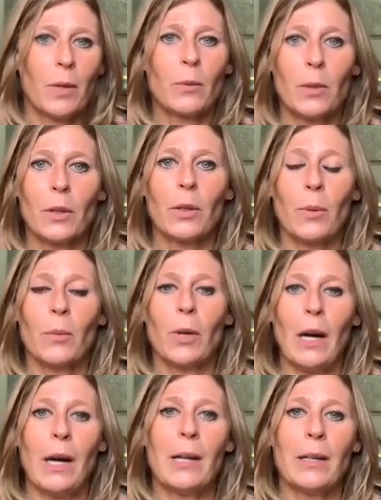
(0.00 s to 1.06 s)
When really, when
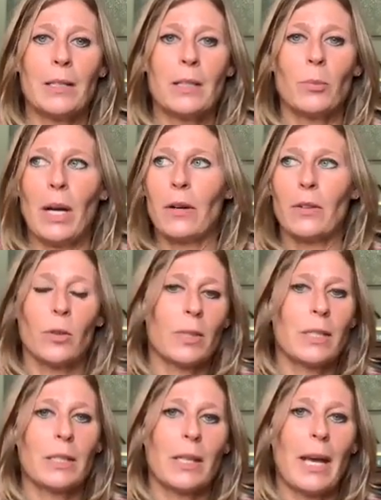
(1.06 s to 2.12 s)
we're honest about it, the
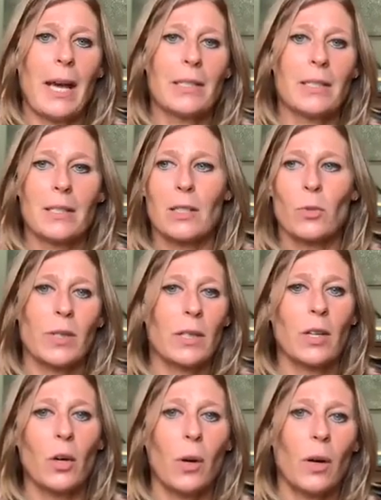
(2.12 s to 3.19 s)
reason that it hasn't is because we
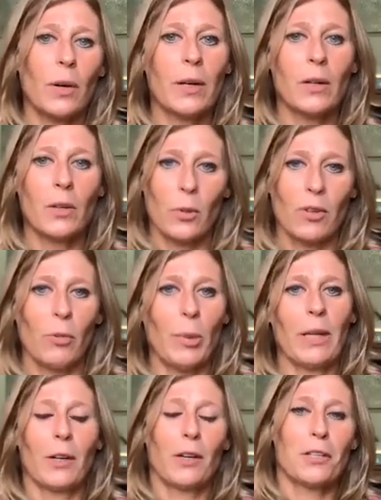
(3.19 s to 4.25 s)
didn't go all in, or we've
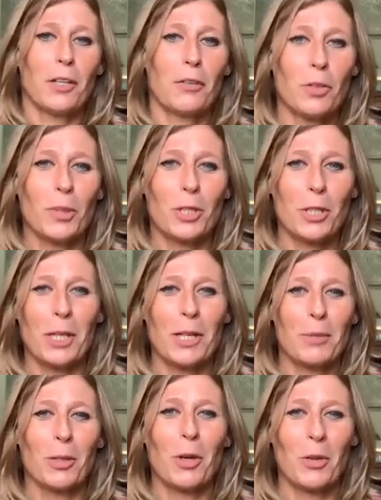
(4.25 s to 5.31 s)
abandoned ourselves a bunch of
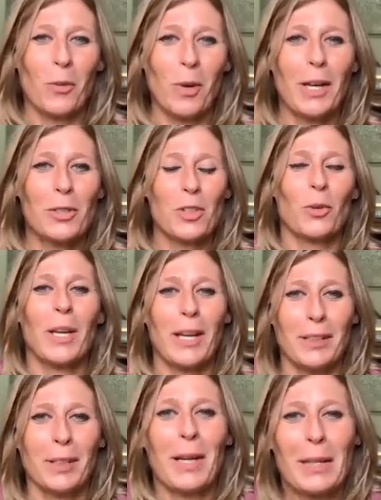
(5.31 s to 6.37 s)
times along the way, and so we
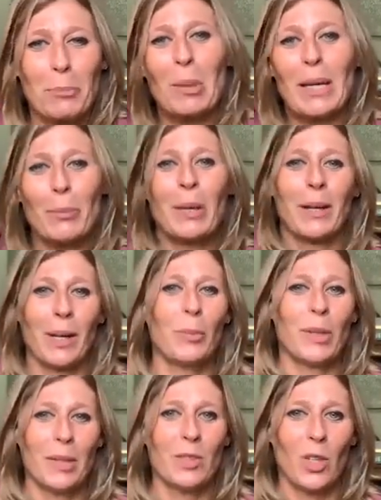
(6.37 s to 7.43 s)
had to like pick it back
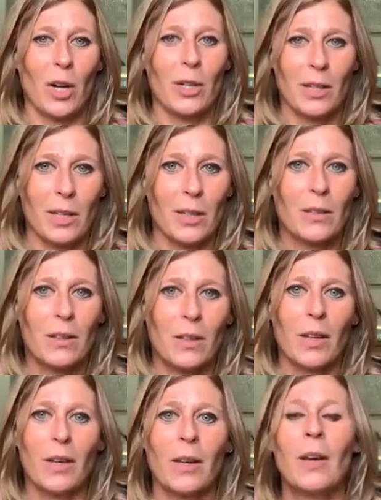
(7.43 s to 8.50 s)
up and get started again.
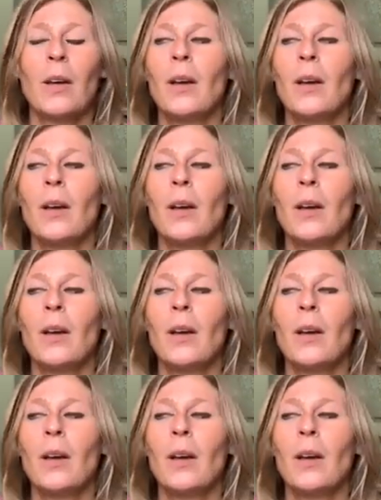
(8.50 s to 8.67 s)
Okay.